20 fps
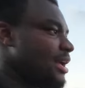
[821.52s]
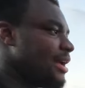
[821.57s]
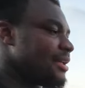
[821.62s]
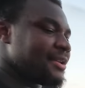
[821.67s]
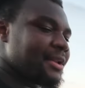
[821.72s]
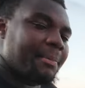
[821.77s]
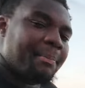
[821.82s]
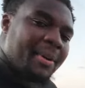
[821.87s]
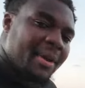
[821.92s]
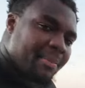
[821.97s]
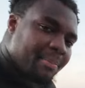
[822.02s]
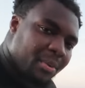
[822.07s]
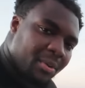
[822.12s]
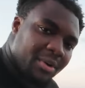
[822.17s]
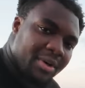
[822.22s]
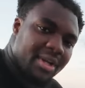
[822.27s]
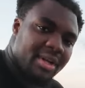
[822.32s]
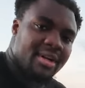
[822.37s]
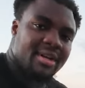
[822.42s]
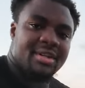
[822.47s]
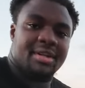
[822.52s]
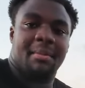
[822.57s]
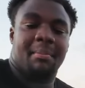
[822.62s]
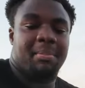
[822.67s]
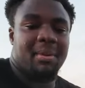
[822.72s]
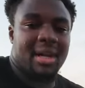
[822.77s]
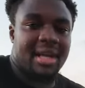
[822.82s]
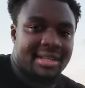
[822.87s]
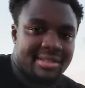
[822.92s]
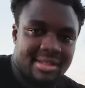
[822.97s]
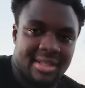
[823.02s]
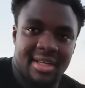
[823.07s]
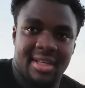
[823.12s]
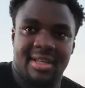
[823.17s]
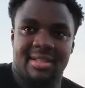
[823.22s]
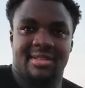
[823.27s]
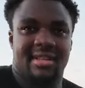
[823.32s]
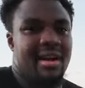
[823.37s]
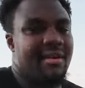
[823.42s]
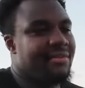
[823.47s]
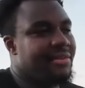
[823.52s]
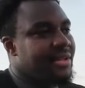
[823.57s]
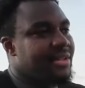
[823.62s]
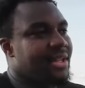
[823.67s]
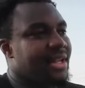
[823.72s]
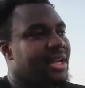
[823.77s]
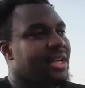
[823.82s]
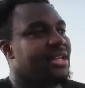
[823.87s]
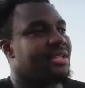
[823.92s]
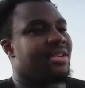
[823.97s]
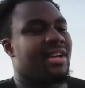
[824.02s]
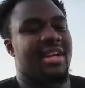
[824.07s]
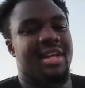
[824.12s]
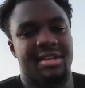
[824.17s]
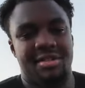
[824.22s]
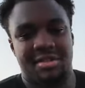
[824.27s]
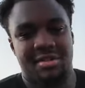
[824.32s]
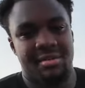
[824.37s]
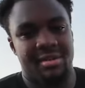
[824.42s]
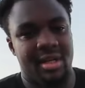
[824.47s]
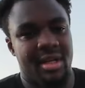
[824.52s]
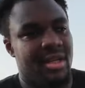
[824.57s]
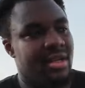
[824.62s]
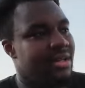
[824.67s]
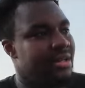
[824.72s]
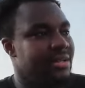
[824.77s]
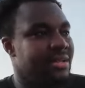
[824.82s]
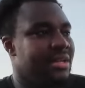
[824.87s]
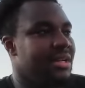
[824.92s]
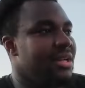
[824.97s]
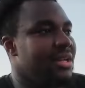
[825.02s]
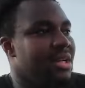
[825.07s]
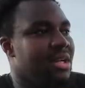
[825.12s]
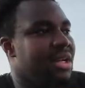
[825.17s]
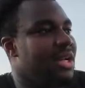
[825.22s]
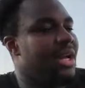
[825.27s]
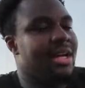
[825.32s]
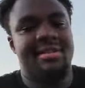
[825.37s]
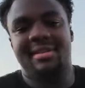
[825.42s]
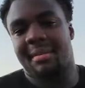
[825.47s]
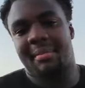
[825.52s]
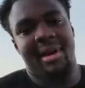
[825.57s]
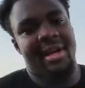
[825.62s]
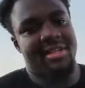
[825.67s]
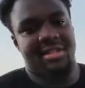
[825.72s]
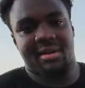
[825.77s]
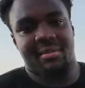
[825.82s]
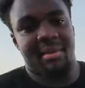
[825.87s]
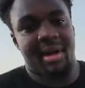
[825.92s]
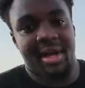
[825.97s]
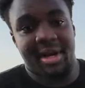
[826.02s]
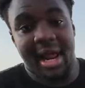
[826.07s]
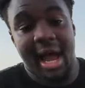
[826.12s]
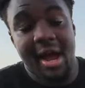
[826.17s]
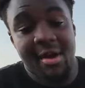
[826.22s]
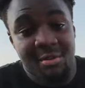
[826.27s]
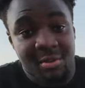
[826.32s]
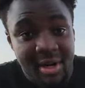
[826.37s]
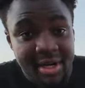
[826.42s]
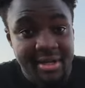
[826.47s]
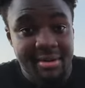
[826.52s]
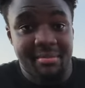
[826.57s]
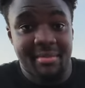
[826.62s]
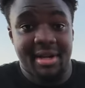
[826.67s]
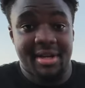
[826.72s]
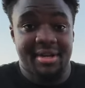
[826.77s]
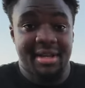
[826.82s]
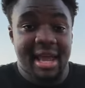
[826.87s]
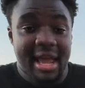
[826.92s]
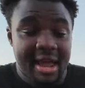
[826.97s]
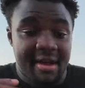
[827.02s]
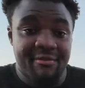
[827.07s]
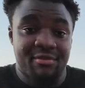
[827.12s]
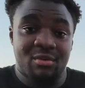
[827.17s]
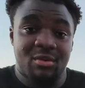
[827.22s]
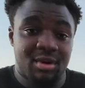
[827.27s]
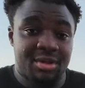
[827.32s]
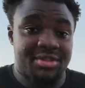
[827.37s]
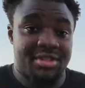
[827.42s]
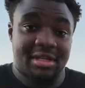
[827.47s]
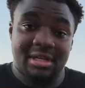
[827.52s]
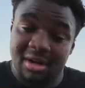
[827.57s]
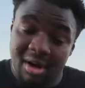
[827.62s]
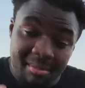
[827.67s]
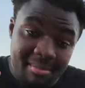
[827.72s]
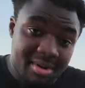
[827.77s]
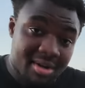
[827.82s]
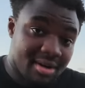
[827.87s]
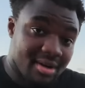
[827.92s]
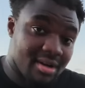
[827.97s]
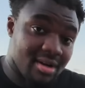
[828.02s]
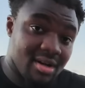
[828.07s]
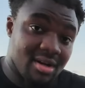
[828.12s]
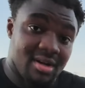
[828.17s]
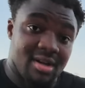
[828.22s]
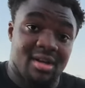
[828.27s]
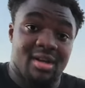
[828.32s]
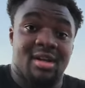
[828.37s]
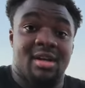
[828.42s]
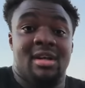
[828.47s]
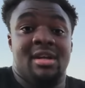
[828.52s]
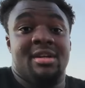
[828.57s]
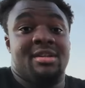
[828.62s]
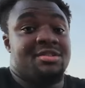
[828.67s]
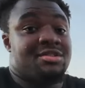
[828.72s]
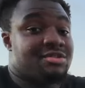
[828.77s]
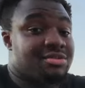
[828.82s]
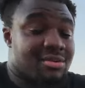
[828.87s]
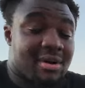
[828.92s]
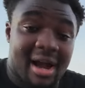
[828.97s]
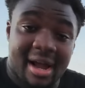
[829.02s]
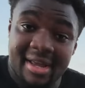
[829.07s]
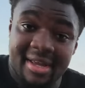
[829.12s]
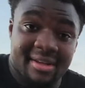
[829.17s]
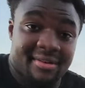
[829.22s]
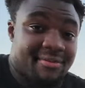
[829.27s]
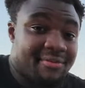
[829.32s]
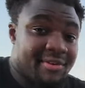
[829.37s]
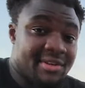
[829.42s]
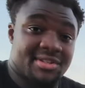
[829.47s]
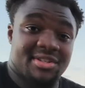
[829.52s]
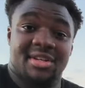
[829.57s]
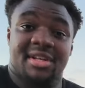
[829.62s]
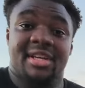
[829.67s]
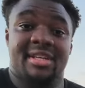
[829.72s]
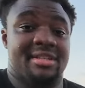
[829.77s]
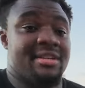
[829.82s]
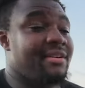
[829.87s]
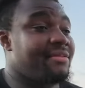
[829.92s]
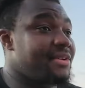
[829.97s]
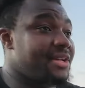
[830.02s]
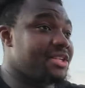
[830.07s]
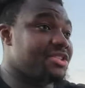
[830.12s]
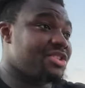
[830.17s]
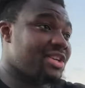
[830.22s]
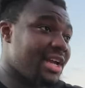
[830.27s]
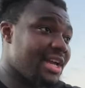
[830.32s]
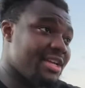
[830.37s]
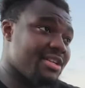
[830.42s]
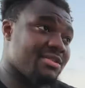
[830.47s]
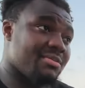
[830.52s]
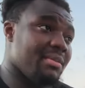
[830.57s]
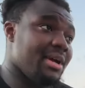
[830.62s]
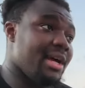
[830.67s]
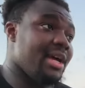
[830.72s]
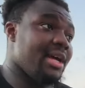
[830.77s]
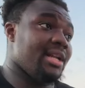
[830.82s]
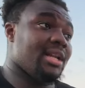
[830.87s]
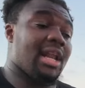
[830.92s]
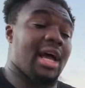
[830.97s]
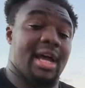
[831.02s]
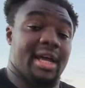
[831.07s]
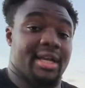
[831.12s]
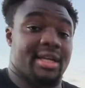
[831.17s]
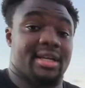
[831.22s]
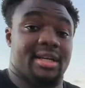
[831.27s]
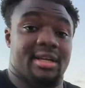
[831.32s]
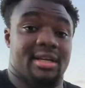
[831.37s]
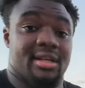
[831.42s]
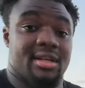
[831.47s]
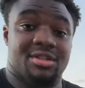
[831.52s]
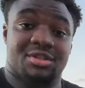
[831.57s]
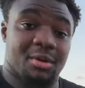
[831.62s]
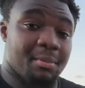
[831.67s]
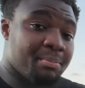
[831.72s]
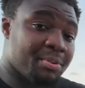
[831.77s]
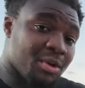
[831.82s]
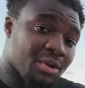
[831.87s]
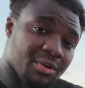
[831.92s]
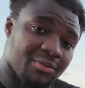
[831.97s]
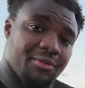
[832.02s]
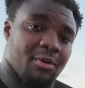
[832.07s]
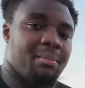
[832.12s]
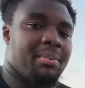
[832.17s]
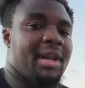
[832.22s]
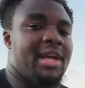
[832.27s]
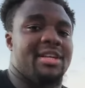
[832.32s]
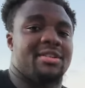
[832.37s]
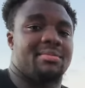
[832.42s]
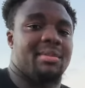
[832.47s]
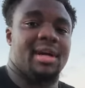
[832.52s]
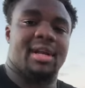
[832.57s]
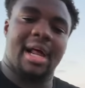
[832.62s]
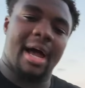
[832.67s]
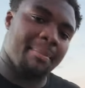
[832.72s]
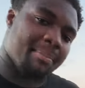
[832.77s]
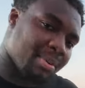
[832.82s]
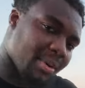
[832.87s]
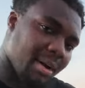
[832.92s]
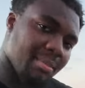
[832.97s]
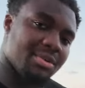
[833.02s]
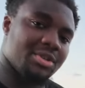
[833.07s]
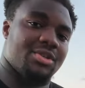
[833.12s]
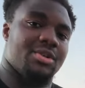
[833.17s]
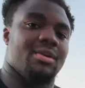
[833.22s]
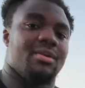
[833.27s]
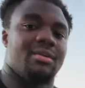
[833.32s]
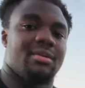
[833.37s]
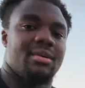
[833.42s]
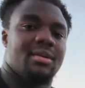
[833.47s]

And the people here, the blessings, everything, the history. It's amazing, man. I recommend everyone to come here. Try it, visit it, give it a chance, man. Like, it's a beautiful place, man. I promise you.